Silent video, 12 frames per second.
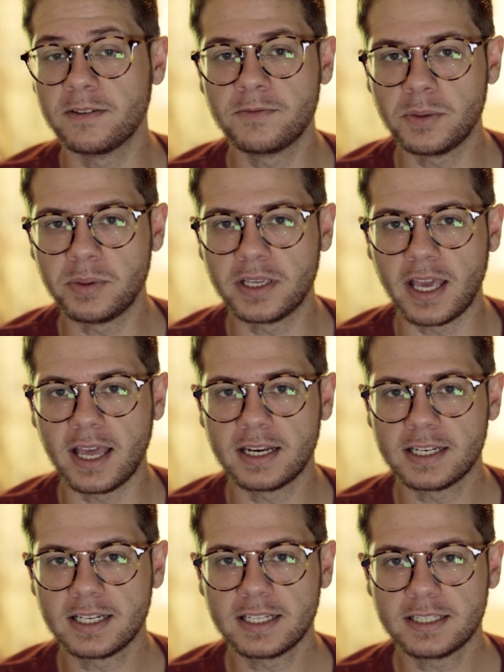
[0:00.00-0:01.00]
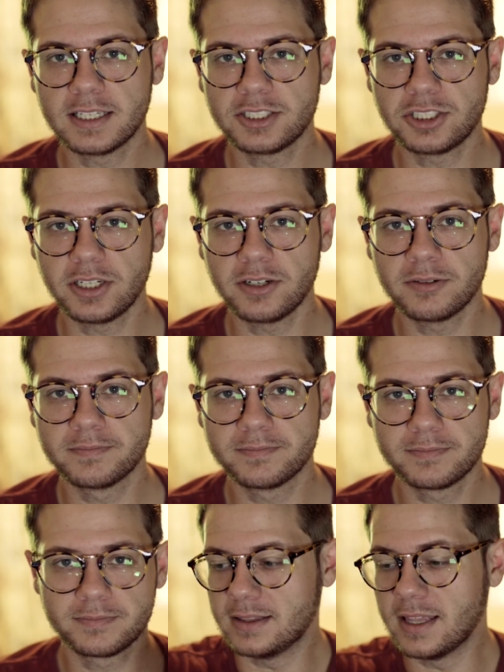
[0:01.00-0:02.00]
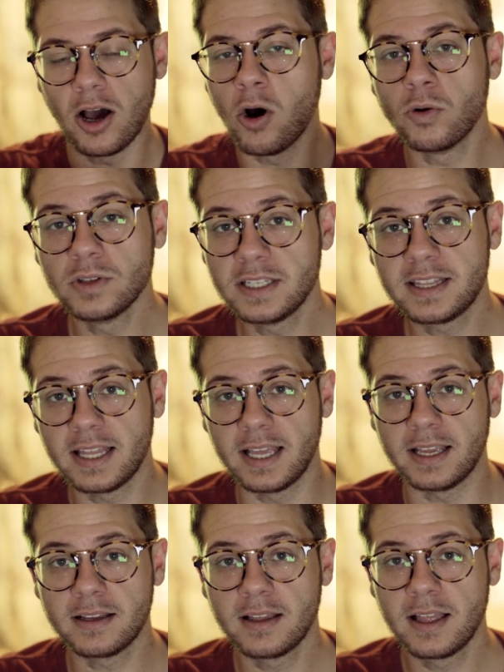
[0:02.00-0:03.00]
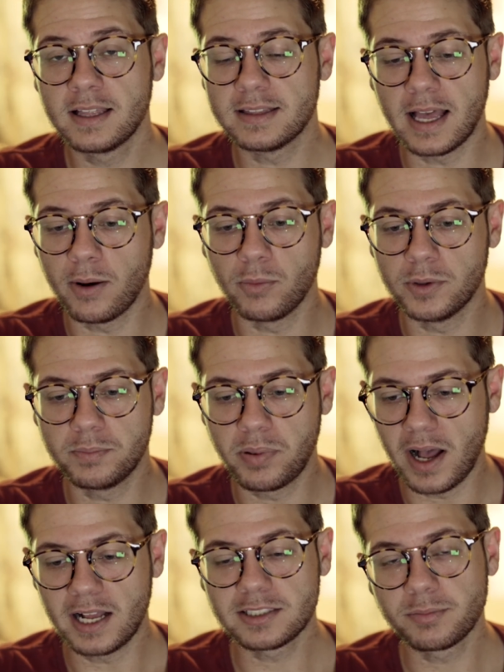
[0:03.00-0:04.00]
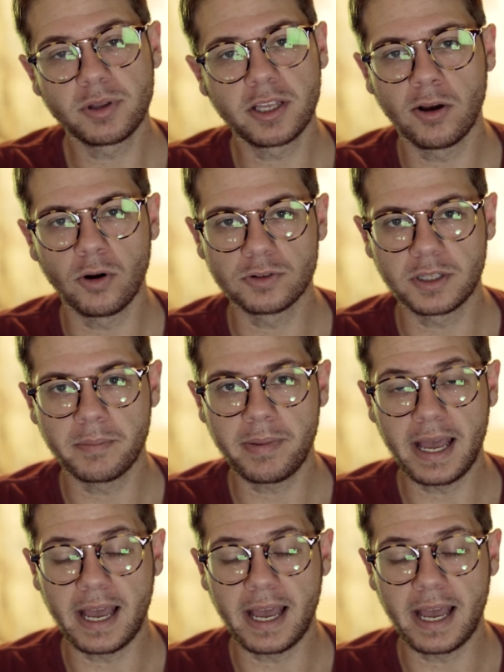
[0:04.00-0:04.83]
MVP candidate this year. The only thing that would possibly hold them